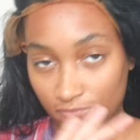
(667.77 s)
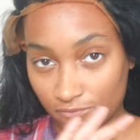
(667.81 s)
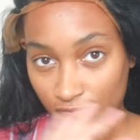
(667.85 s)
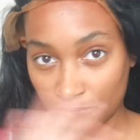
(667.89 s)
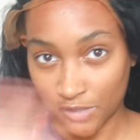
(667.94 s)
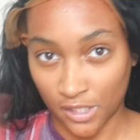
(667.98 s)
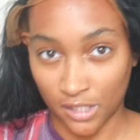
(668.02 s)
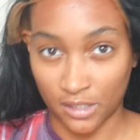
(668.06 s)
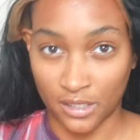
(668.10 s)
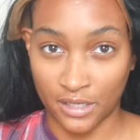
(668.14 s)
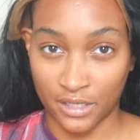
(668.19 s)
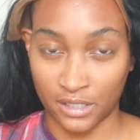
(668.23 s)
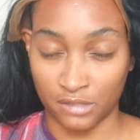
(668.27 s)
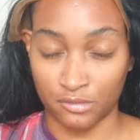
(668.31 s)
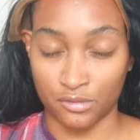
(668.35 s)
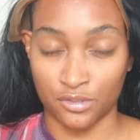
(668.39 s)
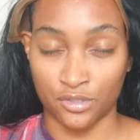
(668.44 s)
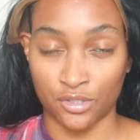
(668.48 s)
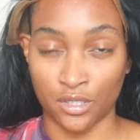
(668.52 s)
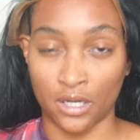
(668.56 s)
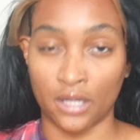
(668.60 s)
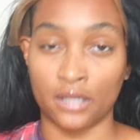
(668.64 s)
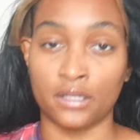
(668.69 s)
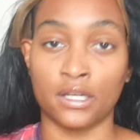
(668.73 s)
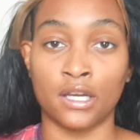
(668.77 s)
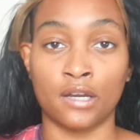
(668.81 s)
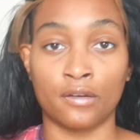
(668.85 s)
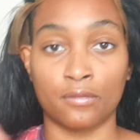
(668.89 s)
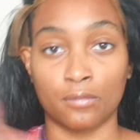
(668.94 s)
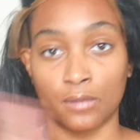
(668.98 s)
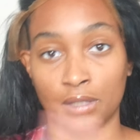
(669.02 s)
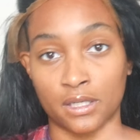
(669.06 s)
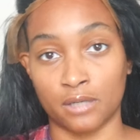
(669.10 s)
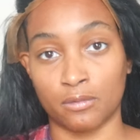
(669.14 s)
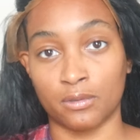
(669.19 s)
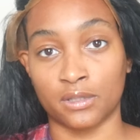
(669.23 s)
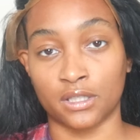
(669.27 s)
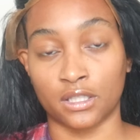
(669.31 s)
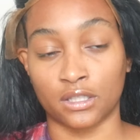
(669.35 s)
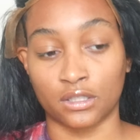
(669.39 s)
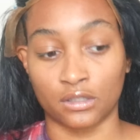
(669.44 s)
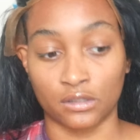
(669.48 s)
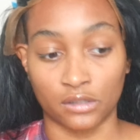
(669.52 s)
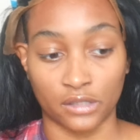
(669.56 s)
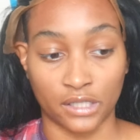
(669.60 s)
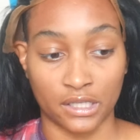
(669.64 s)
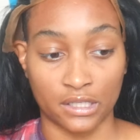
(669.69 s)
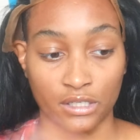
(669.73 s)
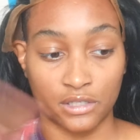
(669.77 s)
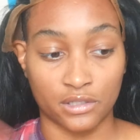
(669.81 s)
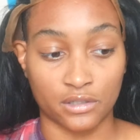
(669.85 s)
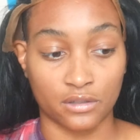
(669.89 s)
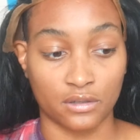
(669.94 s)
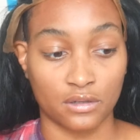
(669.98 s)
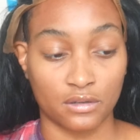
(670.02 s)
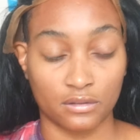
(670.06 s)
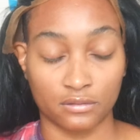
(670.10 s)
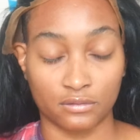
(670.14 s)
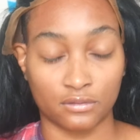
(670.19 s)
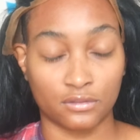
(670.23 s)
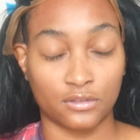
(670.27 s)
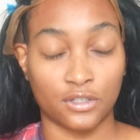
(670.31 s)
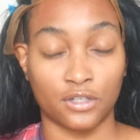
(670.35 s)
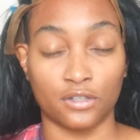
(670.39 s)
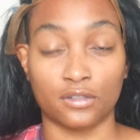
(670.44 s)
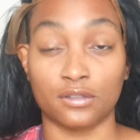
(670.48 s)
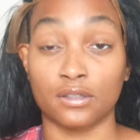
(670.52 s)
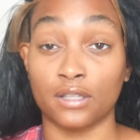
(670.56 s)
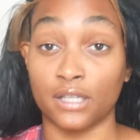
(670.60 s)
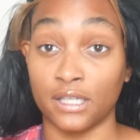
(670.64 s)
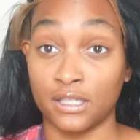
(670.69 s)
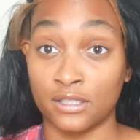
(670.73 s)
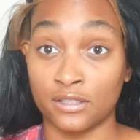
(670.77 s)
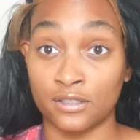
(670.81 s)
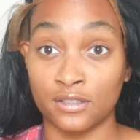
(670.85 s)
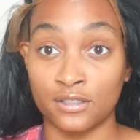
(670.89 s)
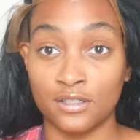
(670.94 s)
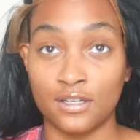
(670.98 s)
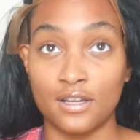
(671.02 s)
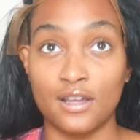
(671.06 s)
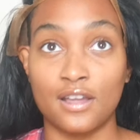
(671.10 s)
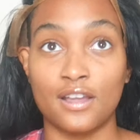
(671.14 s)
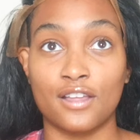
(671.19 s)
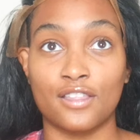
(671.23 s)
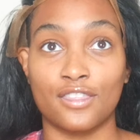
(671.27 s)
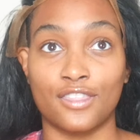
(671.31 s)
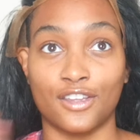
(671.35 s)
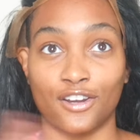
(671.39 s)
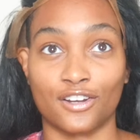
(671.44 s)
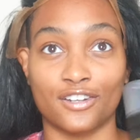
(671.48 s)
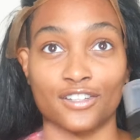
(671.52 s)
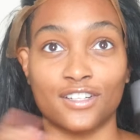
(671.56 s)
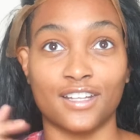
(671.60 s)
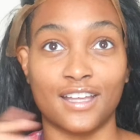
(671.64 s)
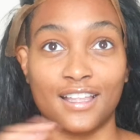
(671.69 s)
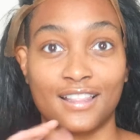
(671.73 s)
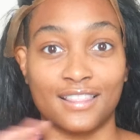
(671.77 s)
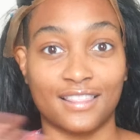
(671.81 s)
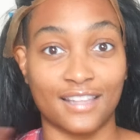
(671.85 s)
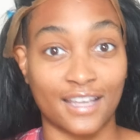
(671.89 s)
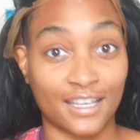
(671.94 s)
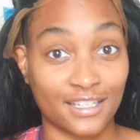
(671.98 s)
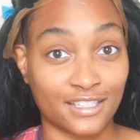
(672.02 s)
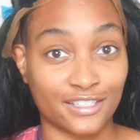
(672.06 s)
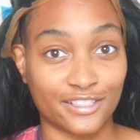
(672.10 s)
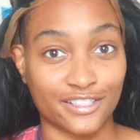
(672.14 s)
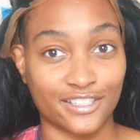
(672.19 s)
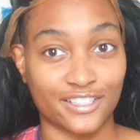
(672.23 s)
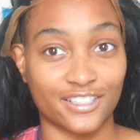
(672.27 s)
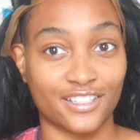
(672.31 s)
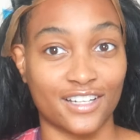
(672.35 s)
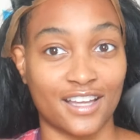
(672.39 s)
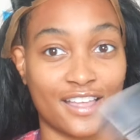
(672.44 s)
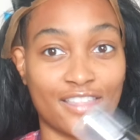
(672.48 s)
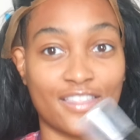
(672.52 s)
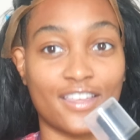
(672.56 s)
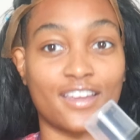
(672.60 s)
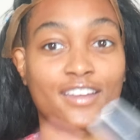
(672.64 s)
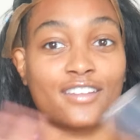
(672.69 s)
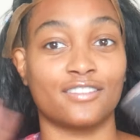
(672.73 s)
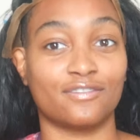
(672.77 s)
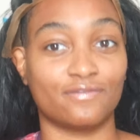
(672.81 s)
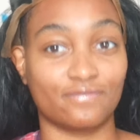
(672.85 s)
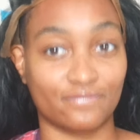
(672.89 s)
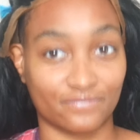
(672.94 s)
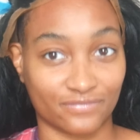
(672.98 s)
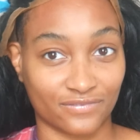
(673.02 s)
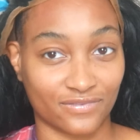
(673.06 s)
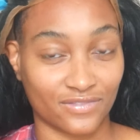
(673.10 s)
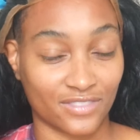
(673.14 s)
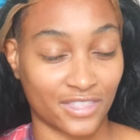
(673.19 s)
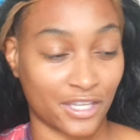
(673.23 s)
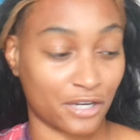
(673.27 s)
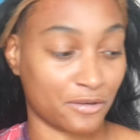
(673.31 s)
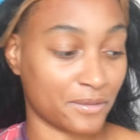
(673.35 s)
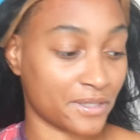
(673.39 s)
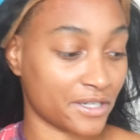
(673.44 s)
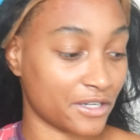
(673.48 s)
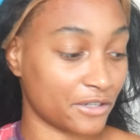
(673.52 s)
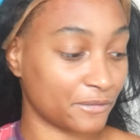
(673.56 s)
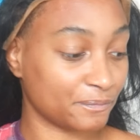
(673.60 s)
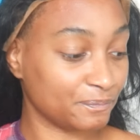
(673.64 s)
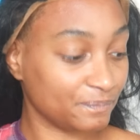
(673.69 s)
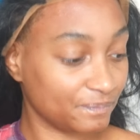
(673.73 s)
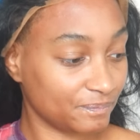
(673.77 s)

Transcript: felt like it was dry enough, went in with the third layer, third layer, third layer, and then there we go.